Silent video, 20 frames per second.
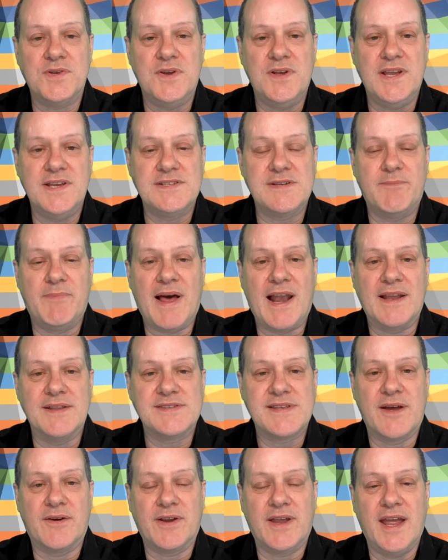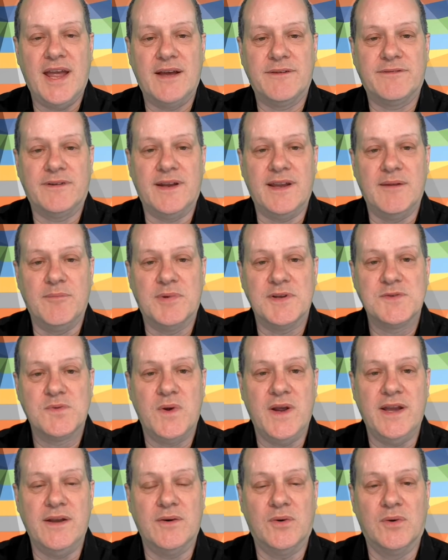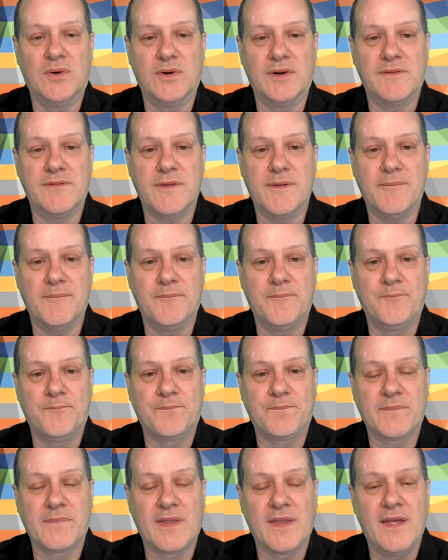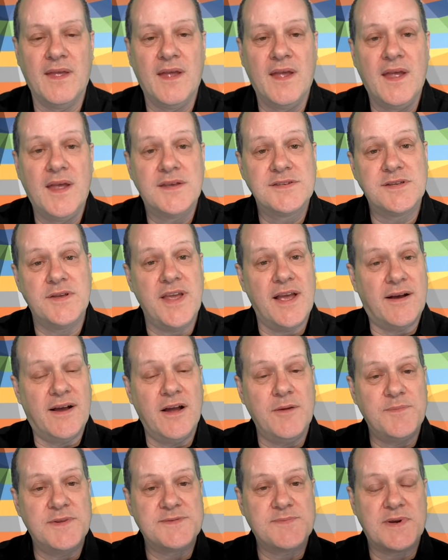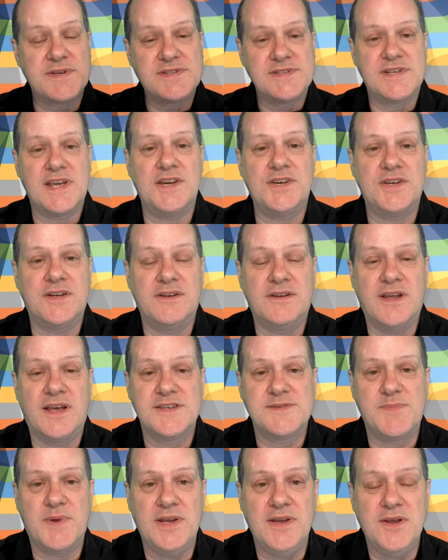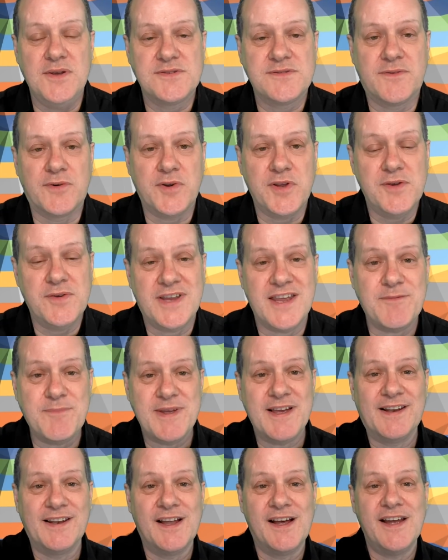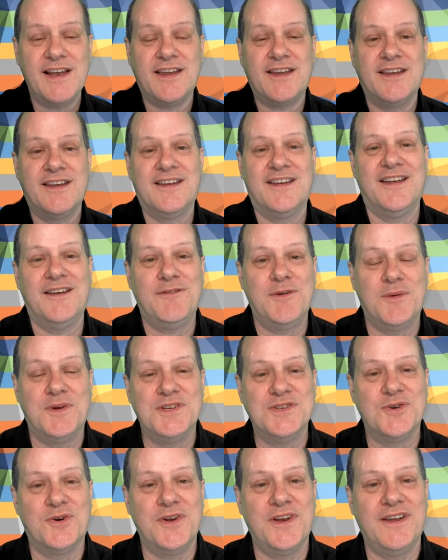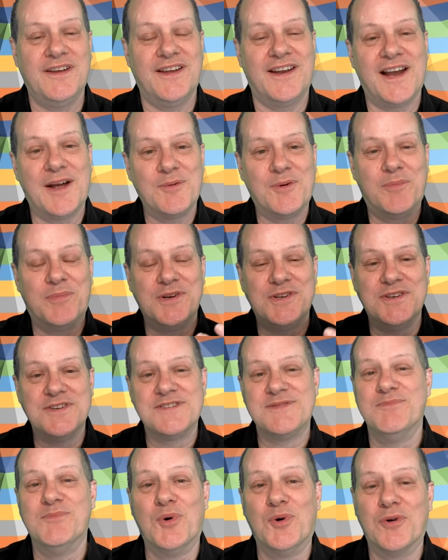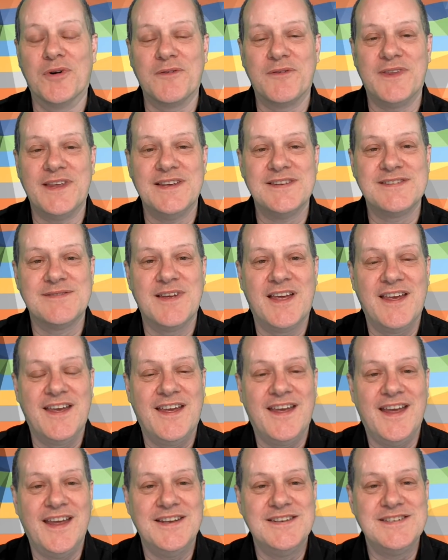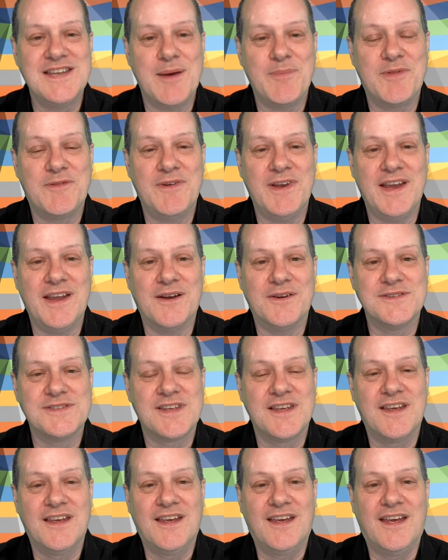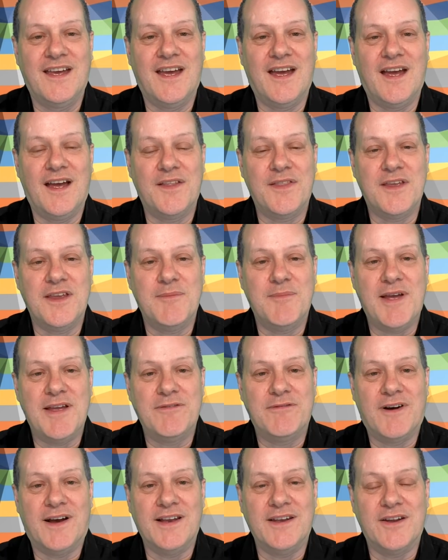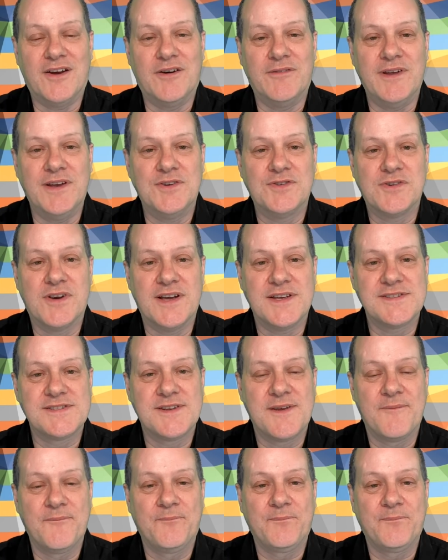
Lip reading: you need to balance out carefully between all of them. So yeah, I hope this presentation has been useful for you. Give me a like if you enjoyed it, and I will produce more of these in-depth videos that you may find of interest.